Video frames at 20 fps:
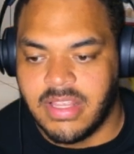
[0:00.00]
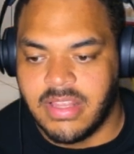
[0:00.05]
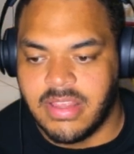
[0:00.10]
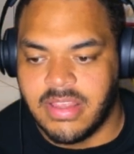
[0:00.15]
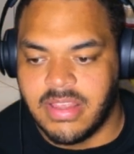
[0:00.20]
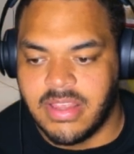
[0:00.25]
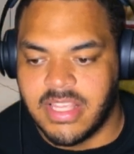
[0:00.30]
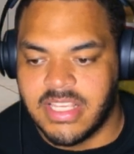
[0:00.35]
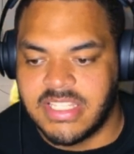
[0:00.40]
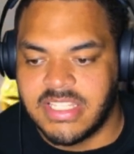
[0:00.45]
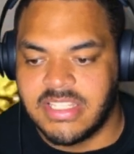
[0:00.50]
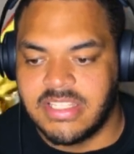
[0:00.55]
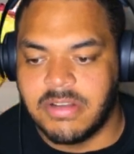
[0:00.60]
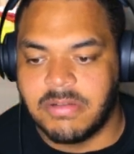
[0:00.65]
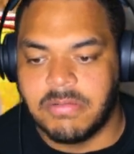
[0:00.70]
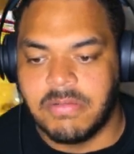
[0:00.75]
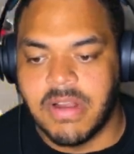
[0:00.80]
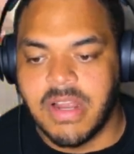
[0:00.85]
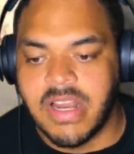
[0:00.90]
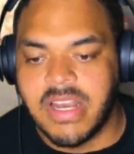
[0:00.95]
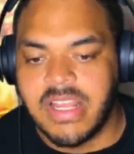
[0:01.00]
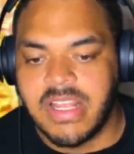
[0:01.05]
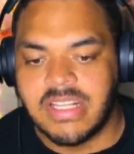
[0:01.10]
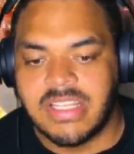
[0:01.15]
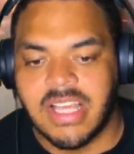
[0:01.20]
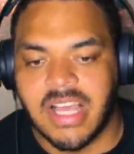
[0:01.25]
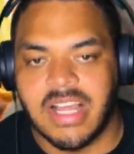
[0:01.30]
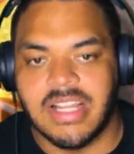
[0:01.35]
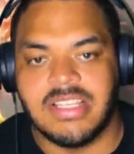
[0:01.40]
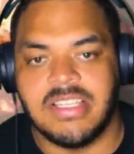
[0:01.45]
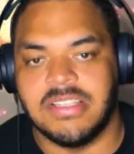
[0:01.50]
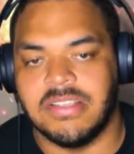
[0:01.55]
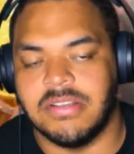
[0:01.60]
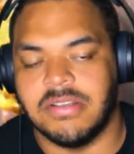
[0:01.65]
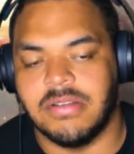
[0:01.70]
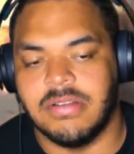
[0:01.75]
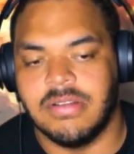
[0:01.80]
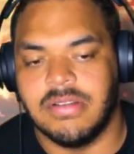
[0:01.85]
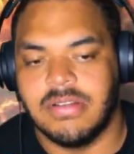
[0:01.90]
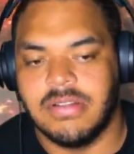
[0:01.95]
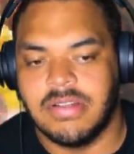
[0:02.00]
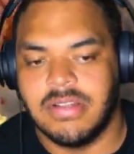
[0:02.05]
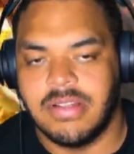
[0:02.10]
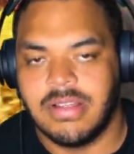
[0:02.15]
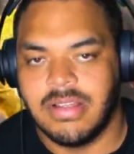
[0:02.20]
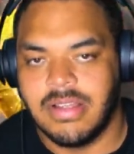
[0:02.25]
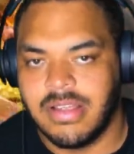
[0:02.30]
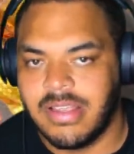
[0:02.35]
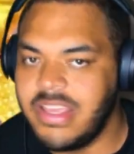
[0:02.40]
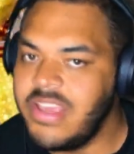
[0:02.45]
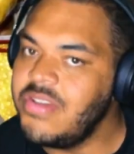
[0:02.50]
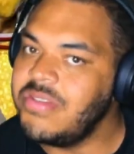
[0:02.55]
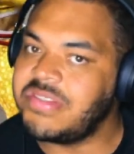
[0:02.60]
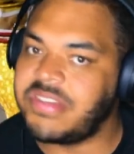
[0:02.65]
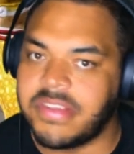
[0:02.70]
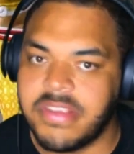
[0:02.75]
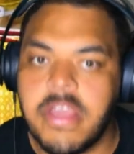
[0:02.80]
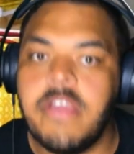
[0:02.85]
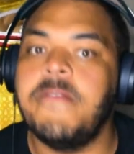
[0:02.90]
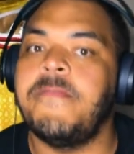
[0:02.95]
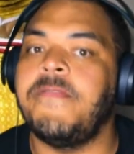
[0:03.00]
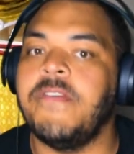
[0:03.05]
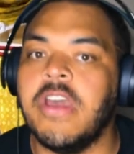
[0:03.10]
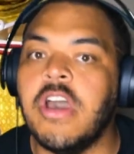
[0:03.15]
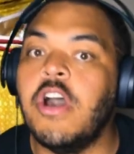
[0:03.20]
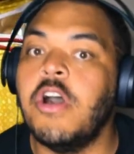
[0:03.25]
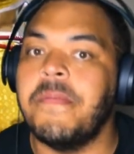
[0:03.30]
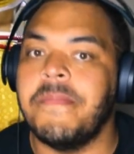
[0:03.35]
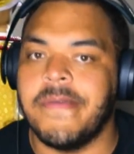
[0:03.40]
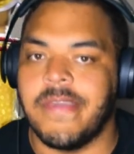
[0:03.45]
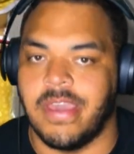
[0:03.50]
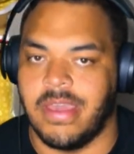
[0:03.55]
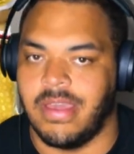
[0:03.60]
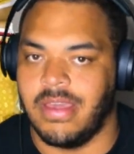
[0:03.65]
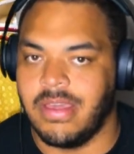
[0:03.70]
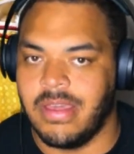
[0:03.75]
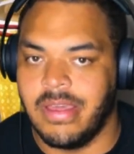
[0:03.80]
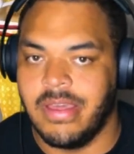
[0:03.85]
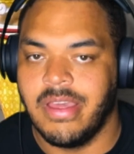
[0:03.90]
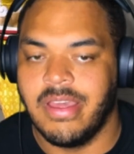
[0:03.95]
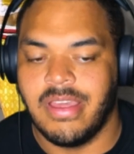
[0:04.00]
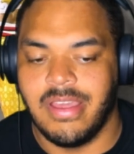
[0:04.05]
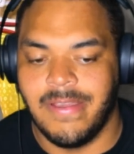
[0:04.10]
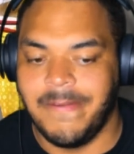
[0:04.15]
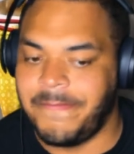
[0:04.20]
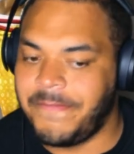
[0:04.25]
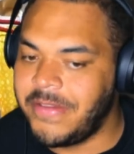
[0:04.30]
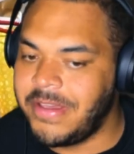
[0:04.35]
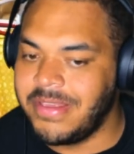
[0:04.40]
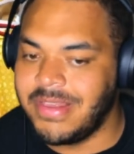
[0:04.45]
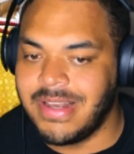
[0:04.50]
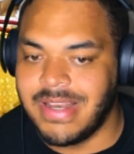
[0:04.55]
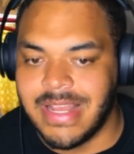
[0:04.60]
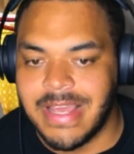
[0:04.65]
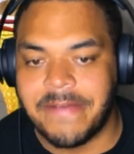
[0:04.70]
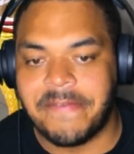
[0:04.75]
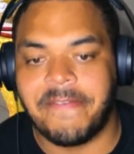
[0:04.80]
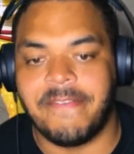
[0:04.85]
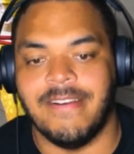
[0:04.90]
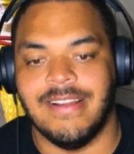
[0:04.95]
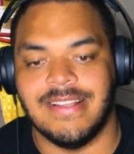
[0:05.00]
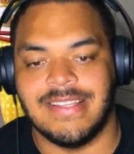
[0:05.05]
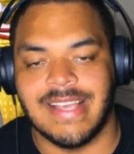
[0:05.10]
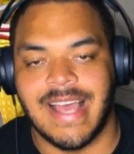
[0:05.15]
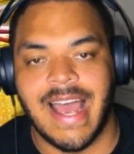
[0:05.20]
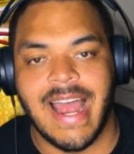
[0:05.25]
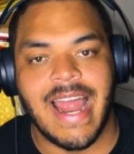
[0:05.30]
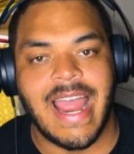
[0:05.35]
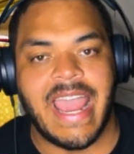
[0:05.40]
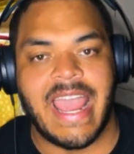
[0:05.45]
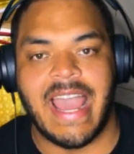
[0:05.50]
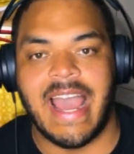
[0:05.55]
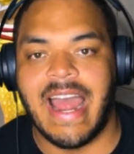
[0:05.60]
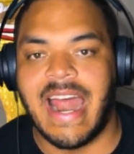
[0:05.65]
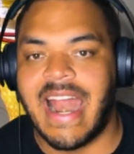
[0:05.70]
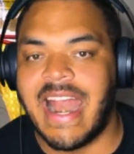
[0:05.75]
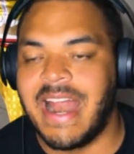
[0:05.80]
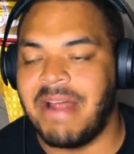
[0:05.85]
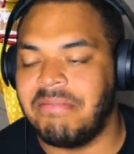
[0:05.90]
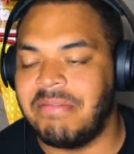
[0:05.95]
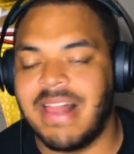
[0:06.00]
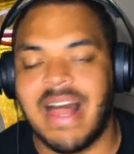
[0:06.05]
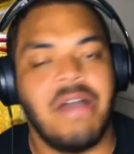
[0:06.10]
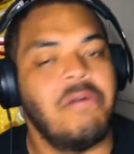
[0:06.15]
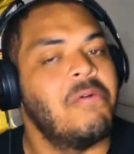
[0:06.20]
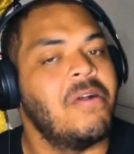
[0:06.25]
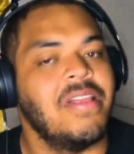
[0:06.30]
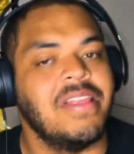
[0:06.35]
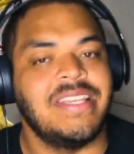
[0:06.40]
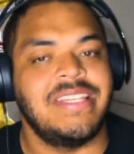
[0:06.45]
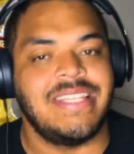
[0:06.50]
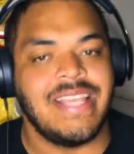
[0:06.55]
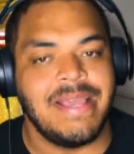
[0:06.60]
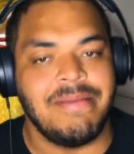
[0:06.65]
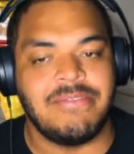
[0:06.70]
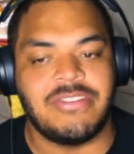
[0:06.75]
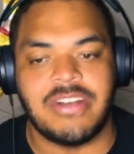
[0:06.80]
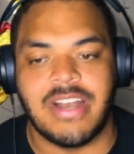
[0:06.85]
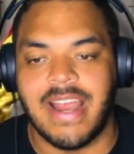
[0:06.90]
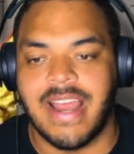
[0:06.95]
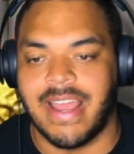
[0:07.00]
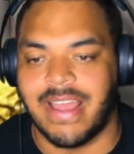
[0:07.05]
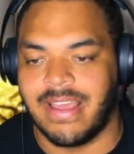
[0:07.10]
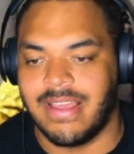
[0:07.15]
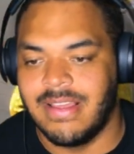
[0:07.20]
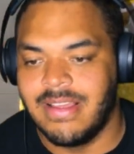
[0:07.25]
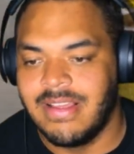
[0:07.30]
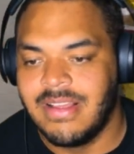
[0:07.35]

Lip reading: This is a running Tatsu. Usually, you feel me? You feel the difference. All right, I'm glad we're on the same track.